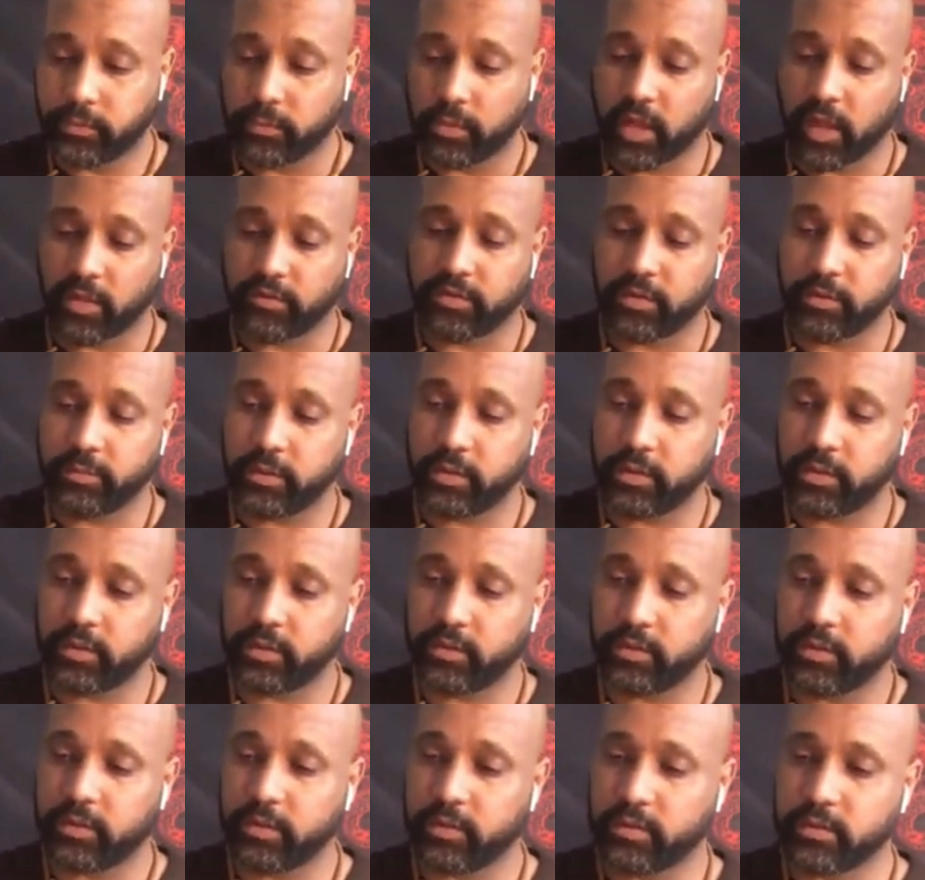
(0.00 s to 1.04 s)
Alpha
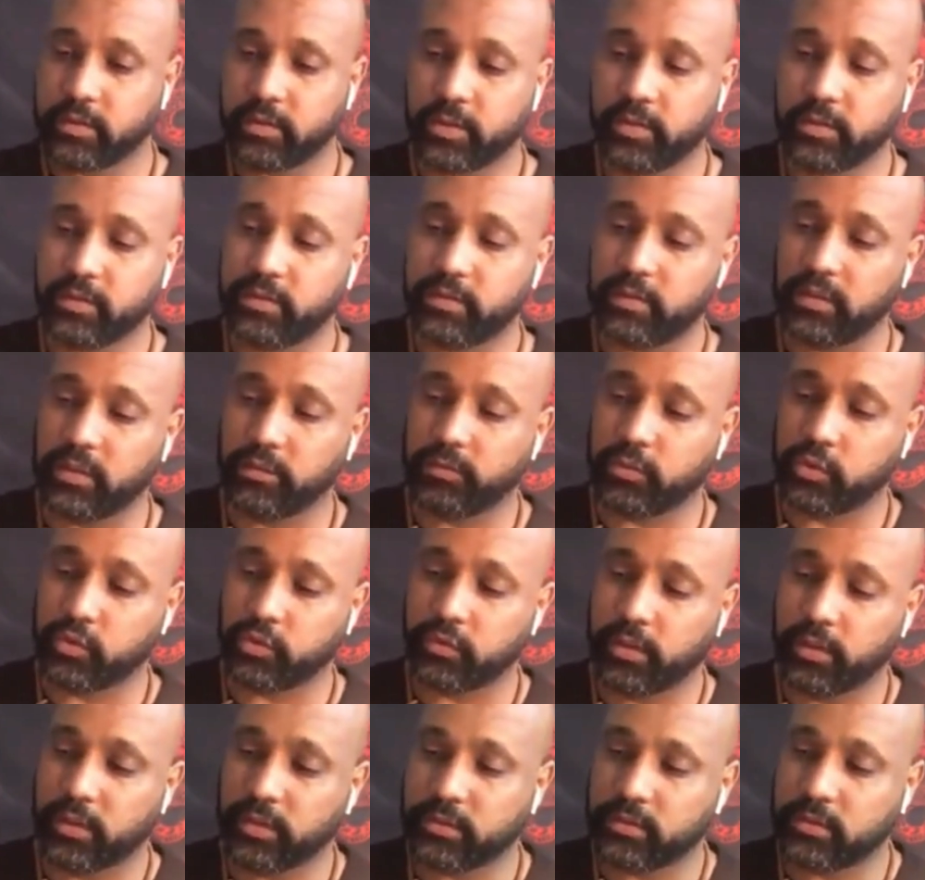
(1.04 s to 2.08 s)
meaning it's not a deep
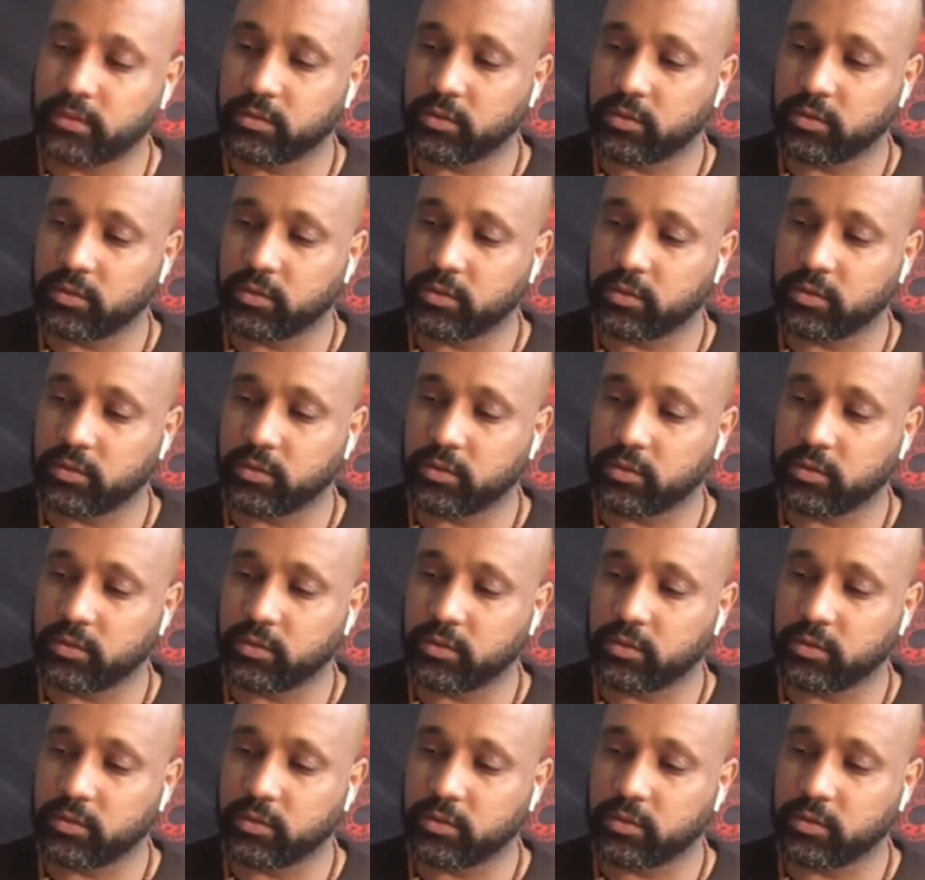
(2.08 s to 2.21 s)
trance,